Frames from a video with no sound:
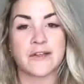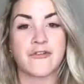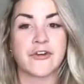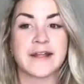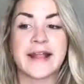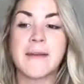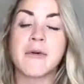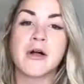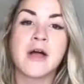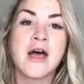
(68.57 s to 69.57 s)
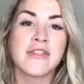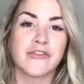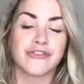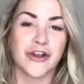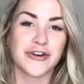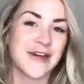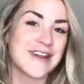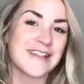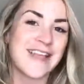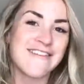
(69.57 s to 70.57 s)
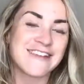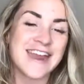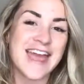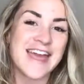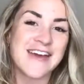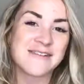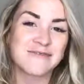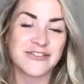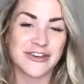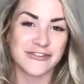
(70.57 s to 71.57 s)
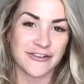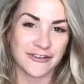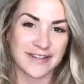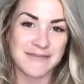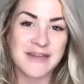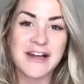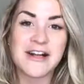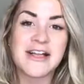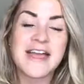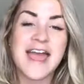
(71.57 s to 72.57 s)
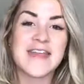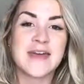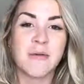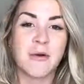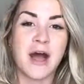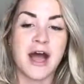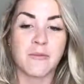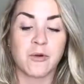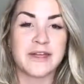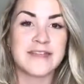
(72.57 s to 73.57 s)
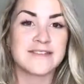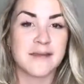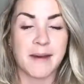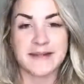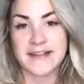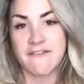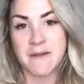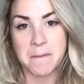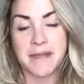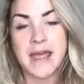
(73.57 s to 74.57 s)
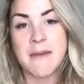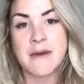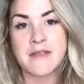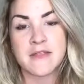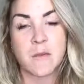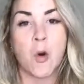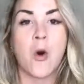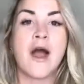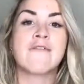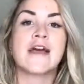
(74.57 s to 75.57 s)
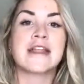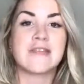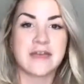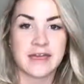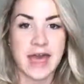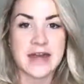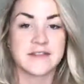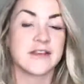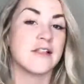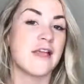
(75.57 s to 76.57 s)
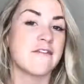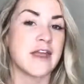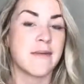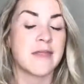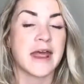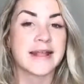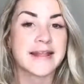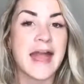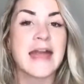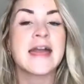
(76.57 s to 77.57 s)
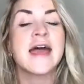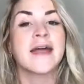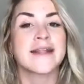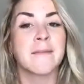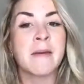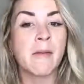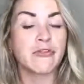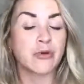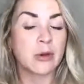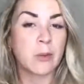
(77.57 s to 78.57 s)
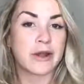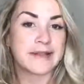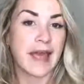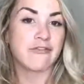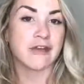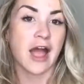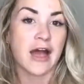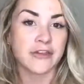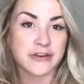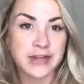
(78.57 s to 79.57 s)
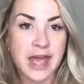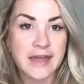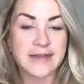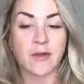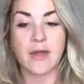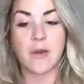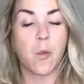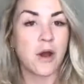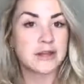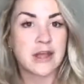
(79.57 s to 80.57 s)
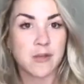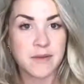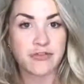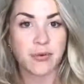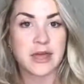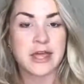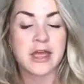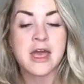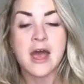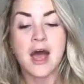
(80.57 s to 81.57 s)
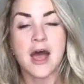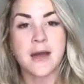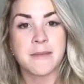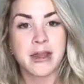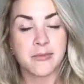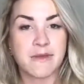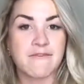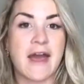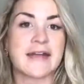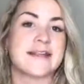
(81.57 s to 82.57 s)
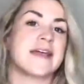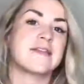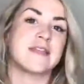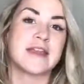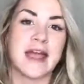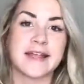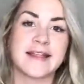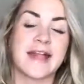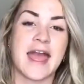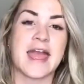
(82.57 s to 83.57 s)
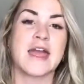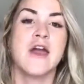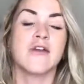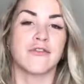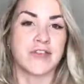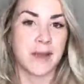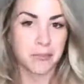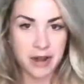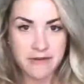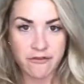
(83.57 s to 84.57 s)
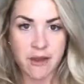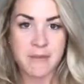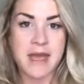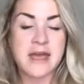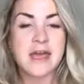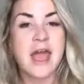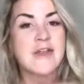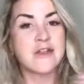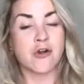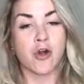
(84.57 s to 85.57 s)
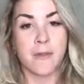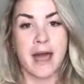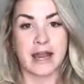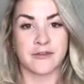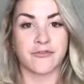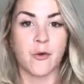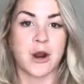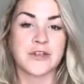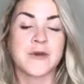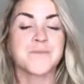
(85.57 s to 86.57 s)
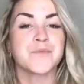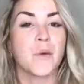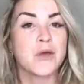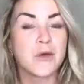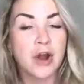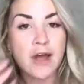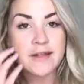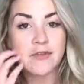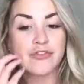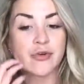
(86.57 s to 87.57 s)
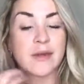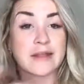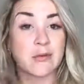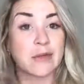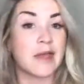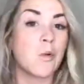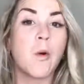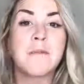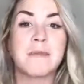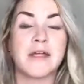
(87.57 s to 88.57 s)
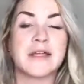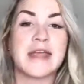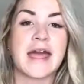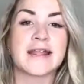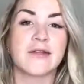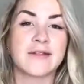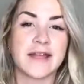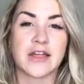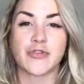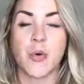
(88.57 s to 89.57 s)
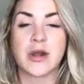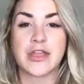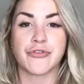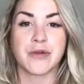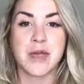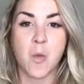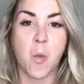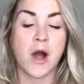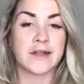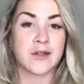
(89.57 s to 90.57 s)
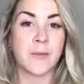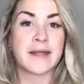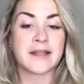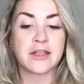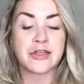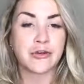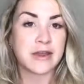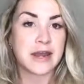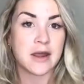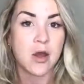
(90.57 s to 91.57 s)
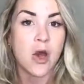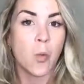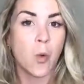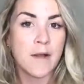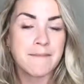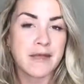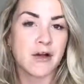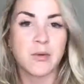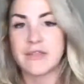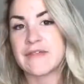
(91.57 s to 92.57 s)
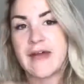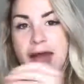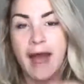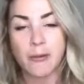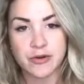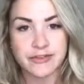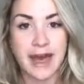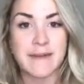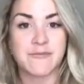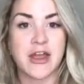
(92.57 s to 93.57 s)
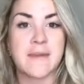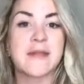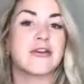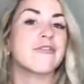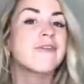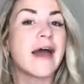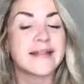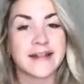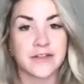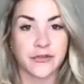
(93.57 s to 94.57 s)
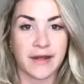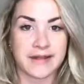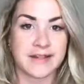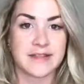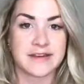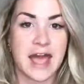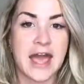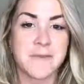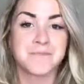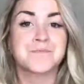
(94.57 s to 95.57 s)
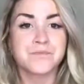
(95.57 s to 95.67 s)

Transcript: So for example, they'll start around 11 a.m. for their first meal and they will um, will eat till about 7 p.m. and then they won't have anything again until 11 a.m. the next day. Some people do it where it's every other day. So like one day you'll be doing um, intermittent fasting the next day, you'll take a break from it, and then you'll go back and forth. What you can also do is doing like one meal a day. So it's like a 23 1. So basically, you're eating one meal within that hour time frame and you're fasting the rest of the time.